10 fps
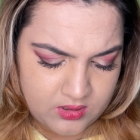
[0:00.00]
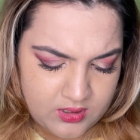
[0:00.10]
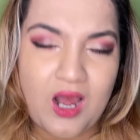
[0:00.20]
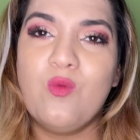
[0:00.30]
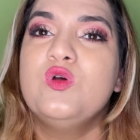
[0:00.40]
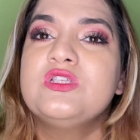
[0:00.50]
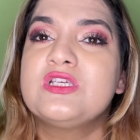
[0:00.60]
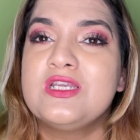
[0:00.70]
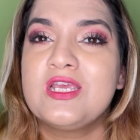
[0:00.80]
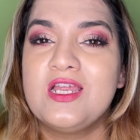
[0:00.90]
I was
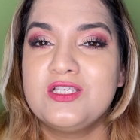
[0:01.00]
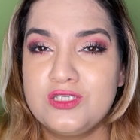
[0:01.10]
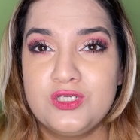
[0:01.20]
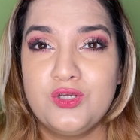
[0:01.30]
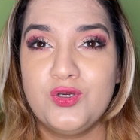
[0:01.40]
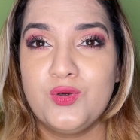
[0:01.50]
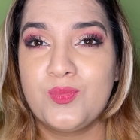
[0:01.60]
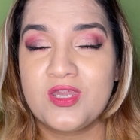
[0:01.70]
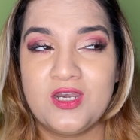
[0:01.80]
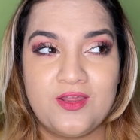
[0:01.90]
gonna get 2, but
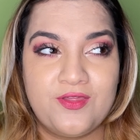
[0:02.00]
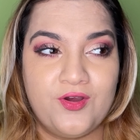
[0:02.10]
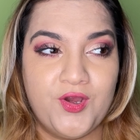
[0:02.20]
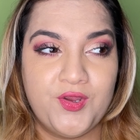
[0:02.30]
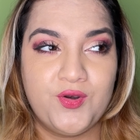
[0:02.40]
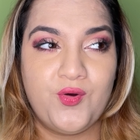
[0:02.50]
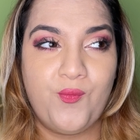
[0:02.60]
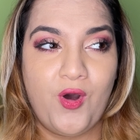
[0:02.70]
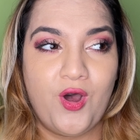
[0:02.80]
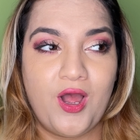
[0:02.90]
then I thought, you know
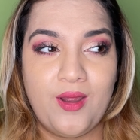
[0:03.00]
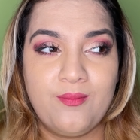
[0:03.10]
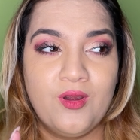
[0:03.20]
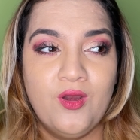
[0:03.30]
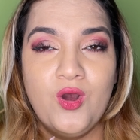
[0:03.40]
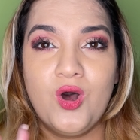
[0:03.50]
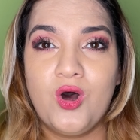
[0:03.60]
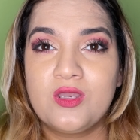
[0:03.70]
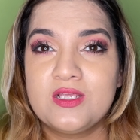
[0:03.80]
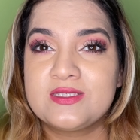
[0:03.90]
what, I'm
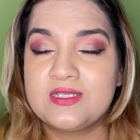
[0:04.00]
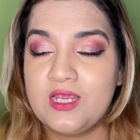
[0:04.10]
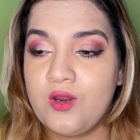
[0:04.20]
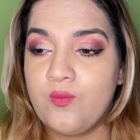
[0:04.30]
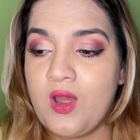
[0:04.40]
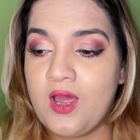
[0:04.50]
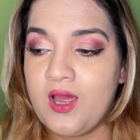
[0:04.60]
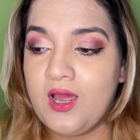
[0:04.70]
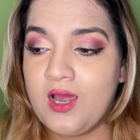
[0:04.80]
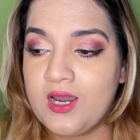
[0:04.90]
on this thing
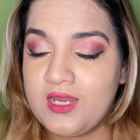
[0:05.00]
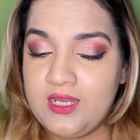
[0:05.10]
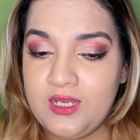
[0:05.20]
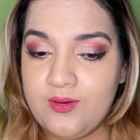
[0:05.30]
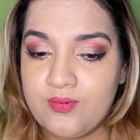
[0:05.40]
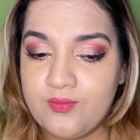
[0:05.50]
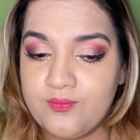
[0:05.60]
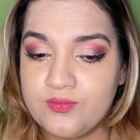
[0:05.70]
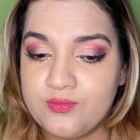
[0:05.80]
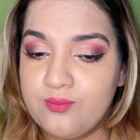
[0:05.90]
where I keep
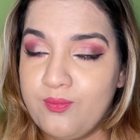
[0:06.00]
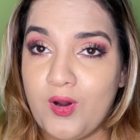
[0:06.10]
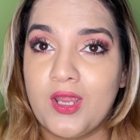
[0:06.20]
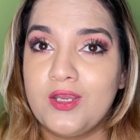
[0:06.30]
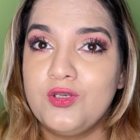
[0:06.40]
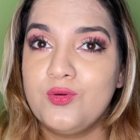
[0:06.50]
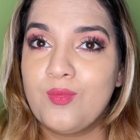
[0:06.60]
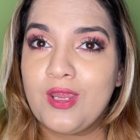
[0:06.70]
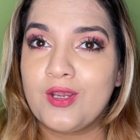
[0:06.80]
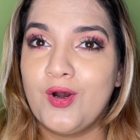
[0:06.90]
buying new
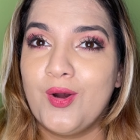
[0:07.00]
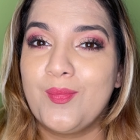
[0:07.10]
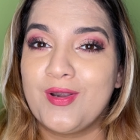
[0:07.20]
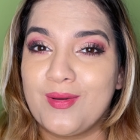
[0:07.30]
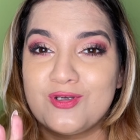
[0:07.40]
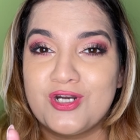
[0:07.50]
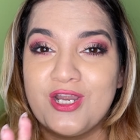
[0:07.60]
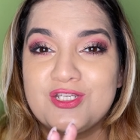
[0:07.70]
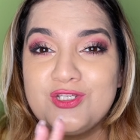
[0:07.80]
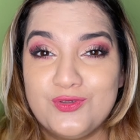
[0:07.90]
makeup and I'm trying
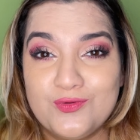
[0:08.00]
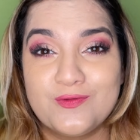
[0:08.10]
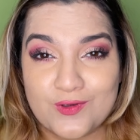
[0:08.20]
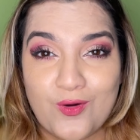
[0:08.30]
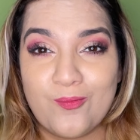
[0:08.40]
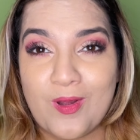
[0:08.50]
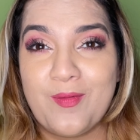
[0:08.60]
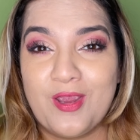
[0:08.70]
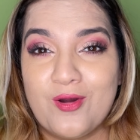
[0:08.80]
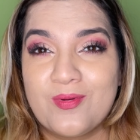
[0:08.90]
to use up my
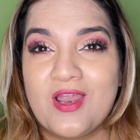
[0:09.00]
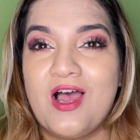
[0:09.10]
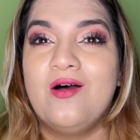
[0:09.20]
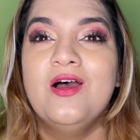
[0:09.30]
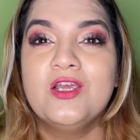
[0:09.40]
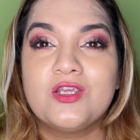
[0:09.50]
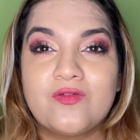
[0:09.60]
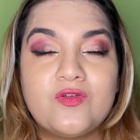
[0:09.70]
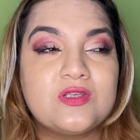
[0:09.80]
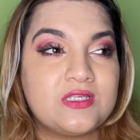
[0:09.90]
makeup now.
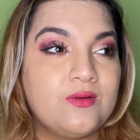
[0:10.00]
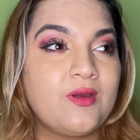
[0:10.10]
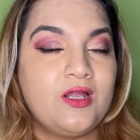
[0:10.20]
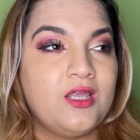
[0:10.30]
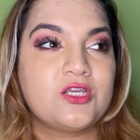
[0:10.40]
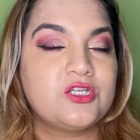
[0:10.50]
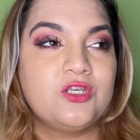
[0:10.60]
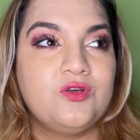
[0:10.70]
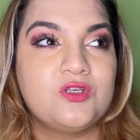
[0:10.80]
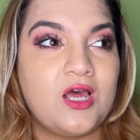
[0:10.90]
If you see my collection,
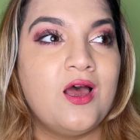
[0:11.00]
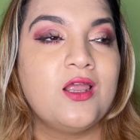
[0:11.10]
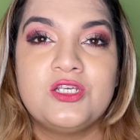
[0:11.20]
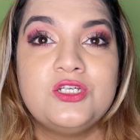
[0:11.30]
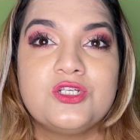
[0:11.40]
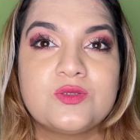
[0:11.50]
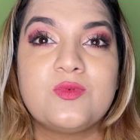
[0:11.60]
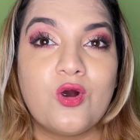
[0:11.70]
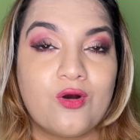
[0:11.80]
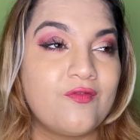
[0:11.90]
you'd actually just be
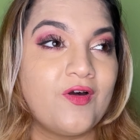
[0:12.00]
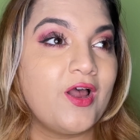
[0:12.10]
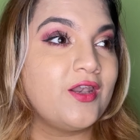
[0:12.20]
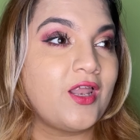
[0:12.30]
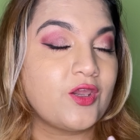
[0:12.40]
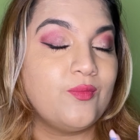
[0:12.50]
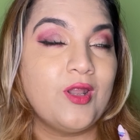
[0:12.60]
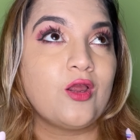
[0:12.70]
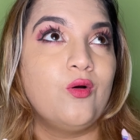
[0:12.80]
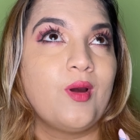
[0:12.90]
horrified. Like, you'd be
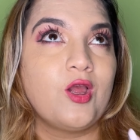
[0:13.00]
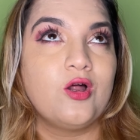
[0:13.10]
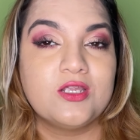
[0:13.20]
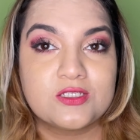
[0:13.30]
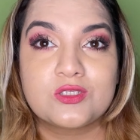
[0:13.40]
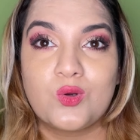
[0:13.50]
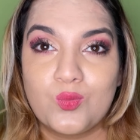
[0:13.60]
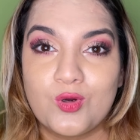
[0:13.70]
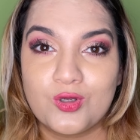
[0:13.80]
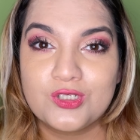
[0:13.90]
like, oh my god, there's so
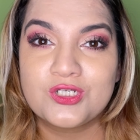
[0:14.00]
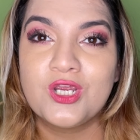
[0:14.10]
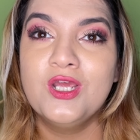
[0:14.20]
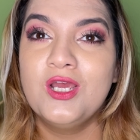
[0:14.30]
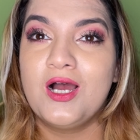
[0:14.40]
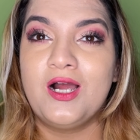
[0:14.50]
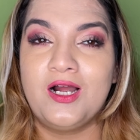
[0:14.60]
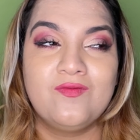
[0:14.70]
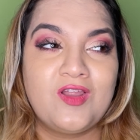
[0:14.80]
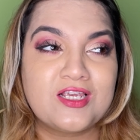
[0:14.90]
much. I
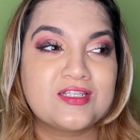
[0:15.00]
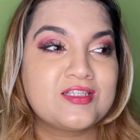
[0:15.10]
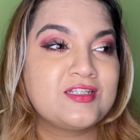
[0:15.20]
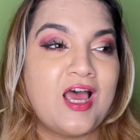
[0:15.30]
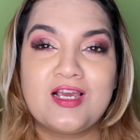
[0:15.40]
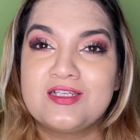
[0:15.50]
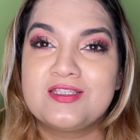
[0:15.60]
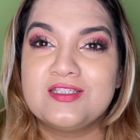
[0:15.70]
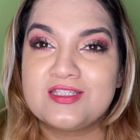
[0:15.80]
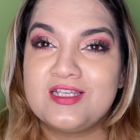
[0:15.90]
have like stacks
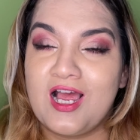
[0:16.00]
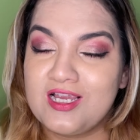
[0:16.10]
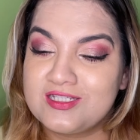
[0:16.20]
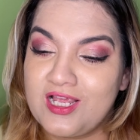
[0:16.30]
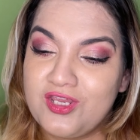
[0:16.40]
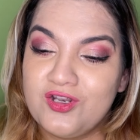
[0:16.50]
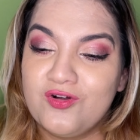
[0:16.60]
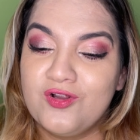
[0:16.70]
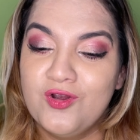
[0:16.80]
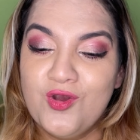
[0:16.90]
and stacks, like, you
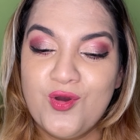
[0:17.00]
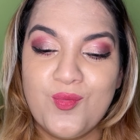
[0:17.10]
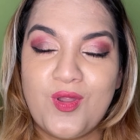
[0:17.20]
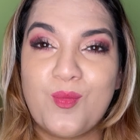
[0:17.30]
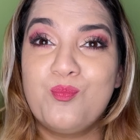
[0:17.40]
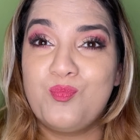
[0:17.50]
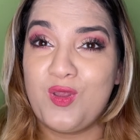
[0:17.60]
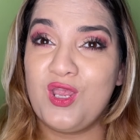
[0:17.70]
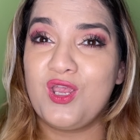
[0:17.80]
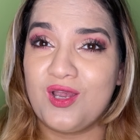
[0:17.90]
know, like
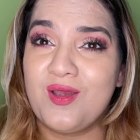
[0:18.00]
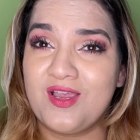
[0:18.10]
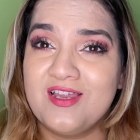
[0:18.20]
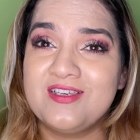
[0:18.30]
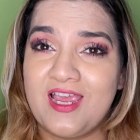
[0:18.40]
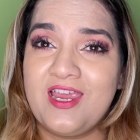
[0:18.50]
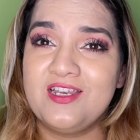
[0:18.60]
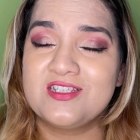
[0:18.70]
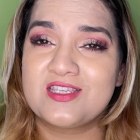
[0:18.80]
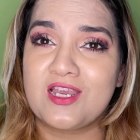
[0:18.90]
big
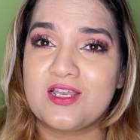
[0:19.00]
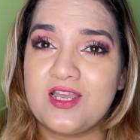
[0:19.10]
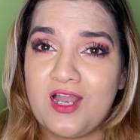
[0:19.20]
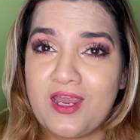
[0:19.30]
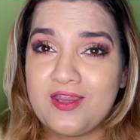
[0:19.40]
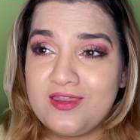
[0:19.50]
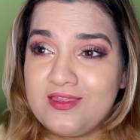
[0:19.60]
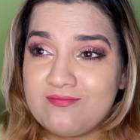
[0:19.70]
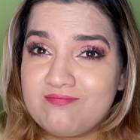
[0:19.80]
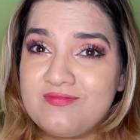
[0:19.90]
containers, like they're like
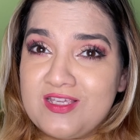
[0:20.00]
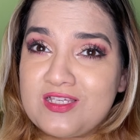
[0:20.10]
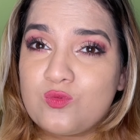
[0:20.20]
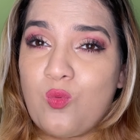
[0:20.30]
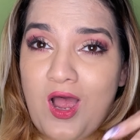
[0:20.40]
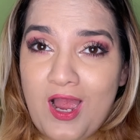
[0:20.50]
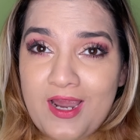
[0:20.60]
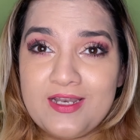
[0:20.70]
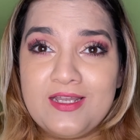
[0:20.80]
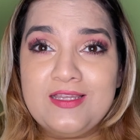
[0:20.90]
this
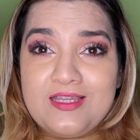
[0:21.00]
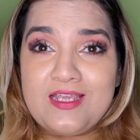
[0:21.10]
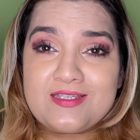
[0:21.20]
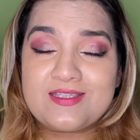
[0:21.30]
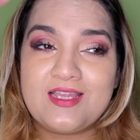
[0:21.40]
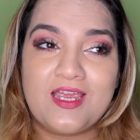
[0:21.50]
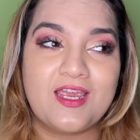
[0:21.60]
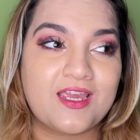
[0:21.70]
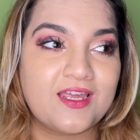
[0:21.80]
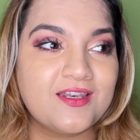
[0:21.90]
wide and this
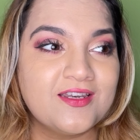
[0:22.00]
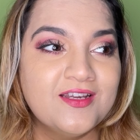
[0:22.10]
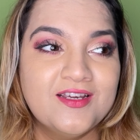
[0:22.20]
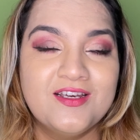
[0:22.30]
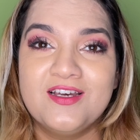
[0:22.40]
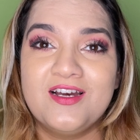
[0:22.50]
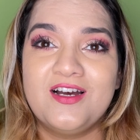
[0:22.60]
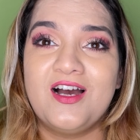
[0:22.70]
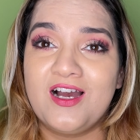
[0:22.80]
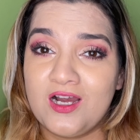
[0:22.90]
thick, and
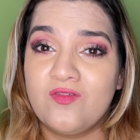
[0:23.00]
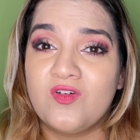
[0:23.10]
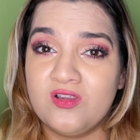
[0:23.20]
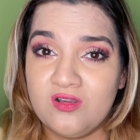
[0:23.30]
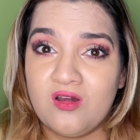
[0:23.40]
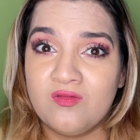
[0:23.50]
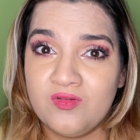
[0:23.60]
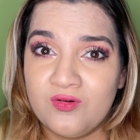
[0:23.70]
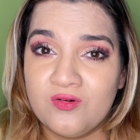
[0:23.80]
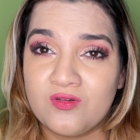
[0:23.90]
I have a lot of
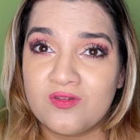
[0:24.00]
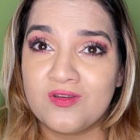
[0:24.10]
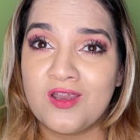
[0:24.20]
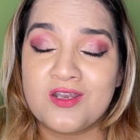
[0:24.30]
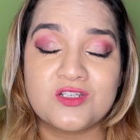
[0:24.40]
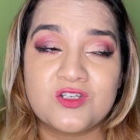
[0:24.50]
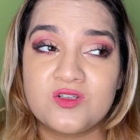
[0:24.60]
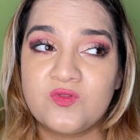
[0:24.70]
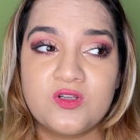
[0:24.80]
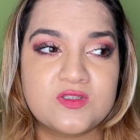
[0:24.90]
those, and it's just
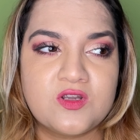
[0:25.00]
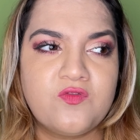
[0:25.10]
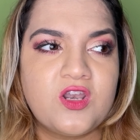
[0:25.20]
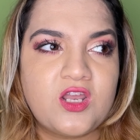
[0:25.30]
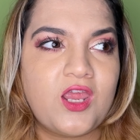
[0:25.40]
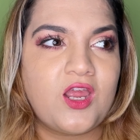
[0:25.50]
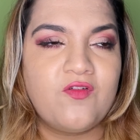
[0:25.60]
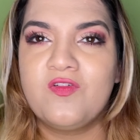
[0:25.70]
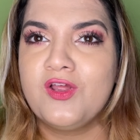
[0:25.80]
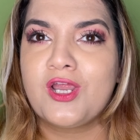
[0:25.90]
full of stuff. And I
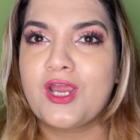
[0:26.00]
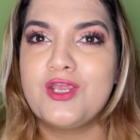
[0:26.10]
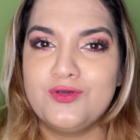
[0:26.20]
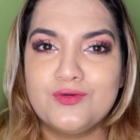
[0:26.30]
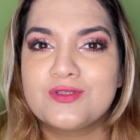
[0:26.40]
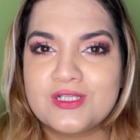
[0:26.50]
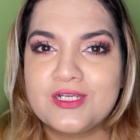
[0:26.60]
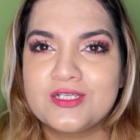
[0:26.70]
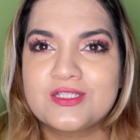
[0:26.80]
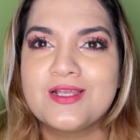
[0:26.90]
feel like I use
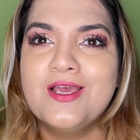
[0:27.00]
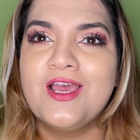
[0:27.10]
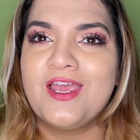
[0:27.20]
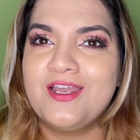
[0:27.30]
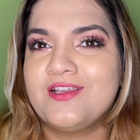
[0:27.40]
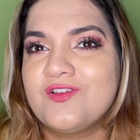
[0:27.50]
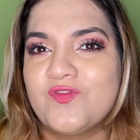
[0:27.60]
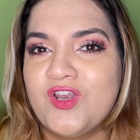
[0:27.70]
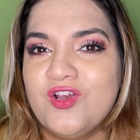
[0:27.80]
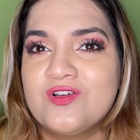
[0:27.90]
things in these
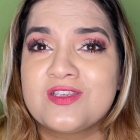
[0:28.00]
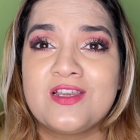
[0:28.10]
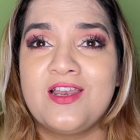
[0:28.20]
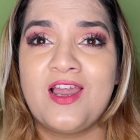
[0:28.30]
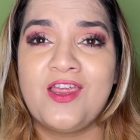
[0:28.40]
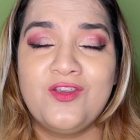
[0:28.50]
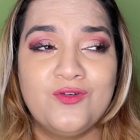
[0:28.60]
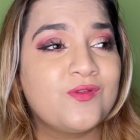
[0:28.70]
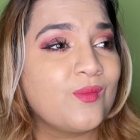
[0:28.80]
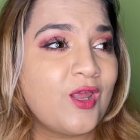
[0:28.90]
videos and then I
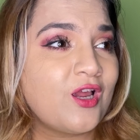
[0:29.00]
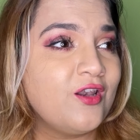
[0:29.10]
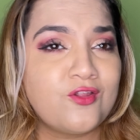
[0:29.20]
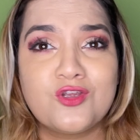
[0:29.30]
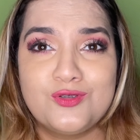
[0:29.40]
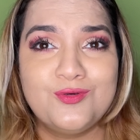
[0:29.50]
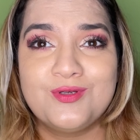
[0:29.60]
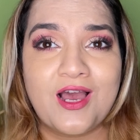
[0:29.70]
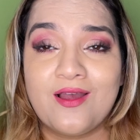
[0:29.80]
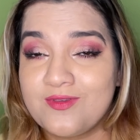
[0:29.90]
use them like another 2
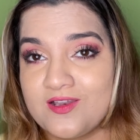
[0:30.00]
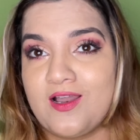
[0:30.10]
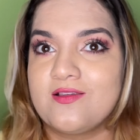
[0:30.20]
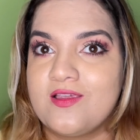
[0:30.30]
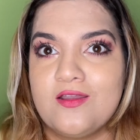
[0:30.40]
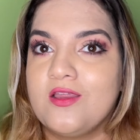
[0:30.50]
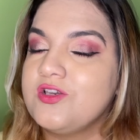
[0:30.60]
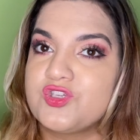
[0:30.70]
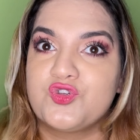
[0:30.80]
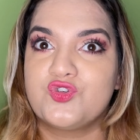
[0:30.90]
times and that's it, they're
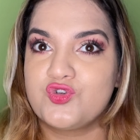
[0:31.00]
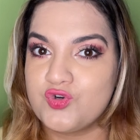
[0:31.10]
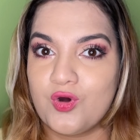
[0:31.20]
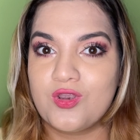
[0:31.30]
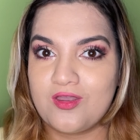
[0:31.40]
just stored